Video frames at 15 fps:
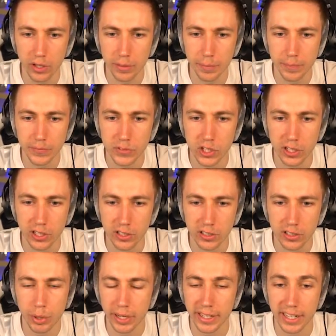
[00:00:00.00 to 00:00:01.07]
what? Turn it
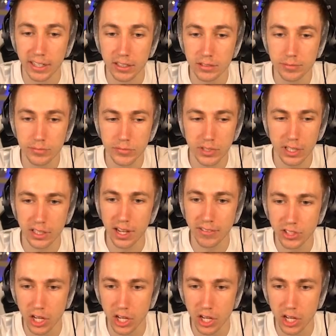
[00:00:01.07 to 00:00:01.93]
on. Run it. I don't have